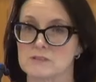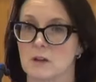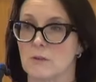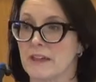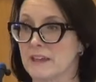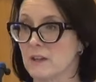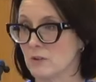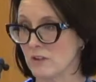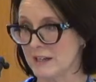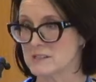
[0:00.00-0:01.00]
So thank you and
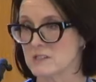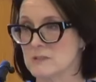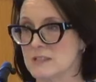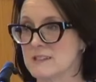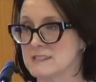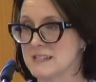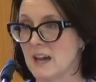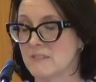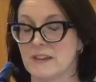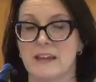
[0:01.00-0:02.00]
gratitude to the staff.